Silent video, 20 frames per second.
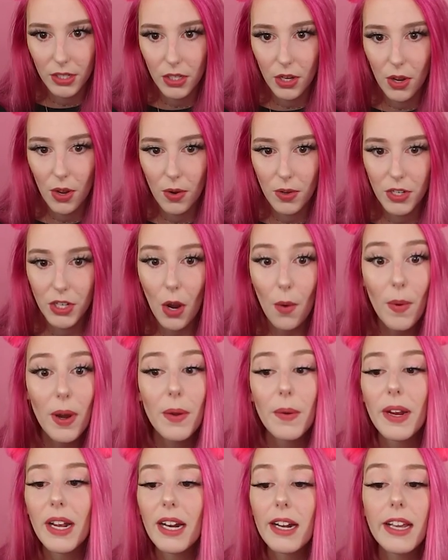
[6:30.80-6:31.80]
So don't
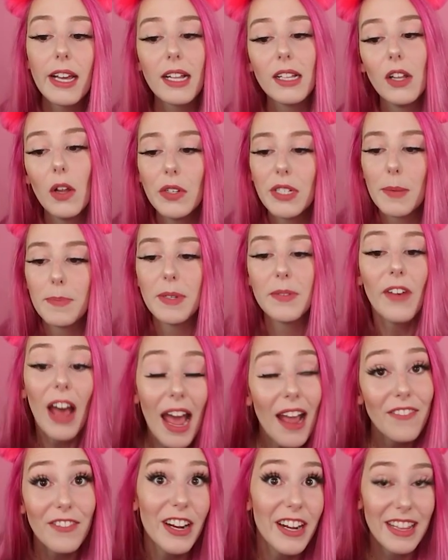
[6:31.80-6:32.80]
worry, we're gonna get close-ups of
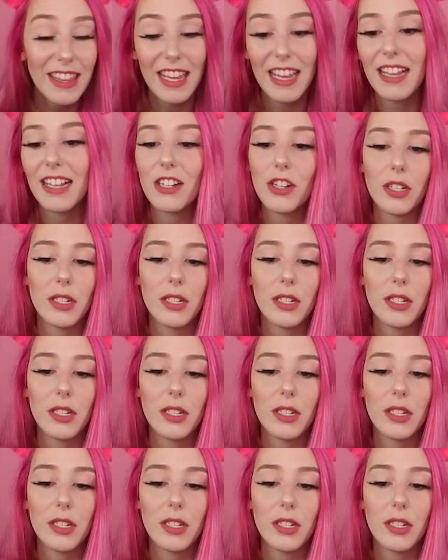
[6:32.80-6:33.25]
everything.